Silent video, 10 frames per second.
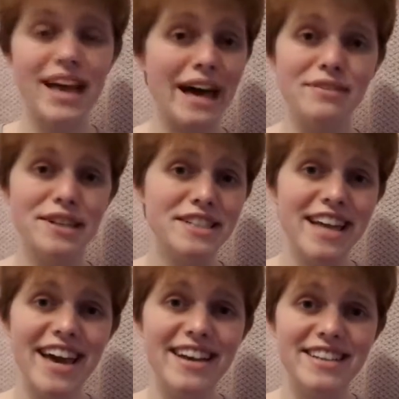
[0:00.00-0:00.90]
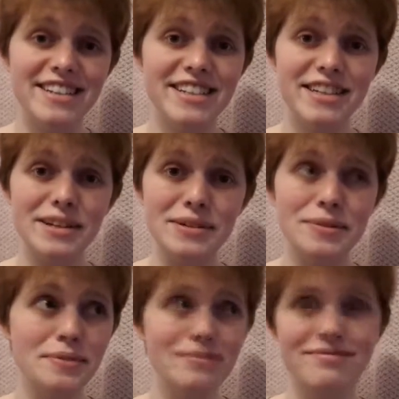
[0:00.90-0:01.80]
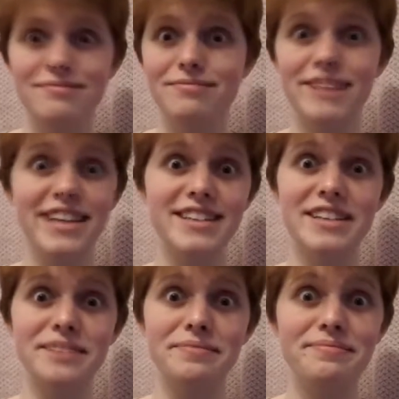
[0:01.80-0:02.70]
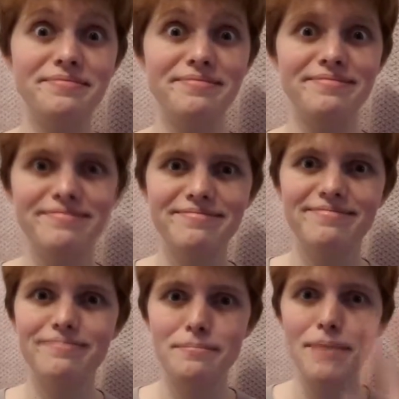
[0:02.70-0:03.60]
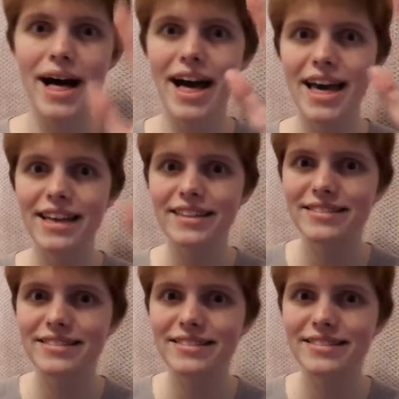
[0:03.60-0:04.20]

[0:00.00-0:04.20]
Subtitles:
have a good day. See you next time. Bye!